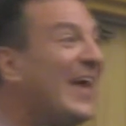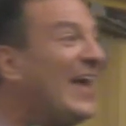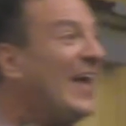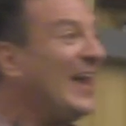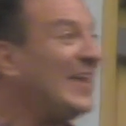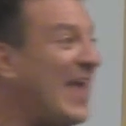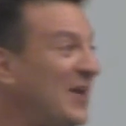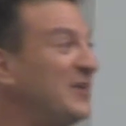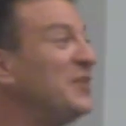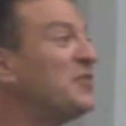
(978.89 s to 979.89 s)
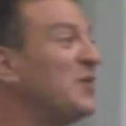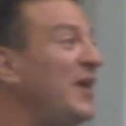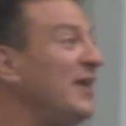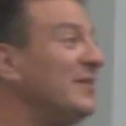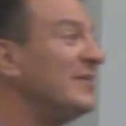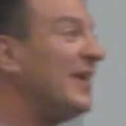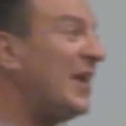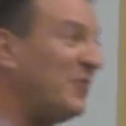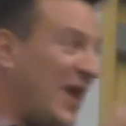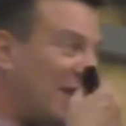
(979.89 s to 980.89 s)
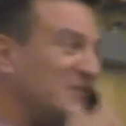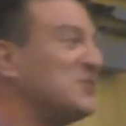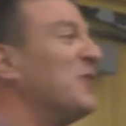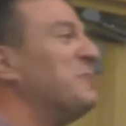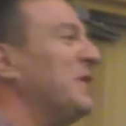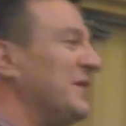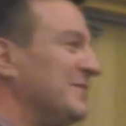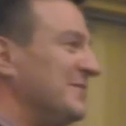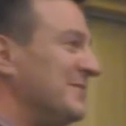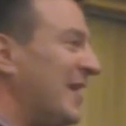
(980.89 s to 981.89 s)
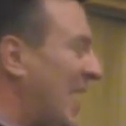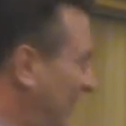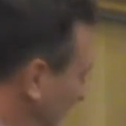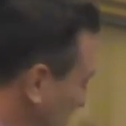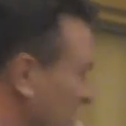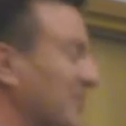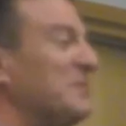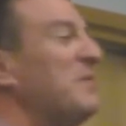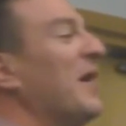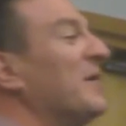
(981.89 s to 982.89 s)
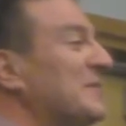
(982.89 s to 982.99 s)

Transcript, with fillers: And I counted to three and we ate the scorpion and then chugged the beer.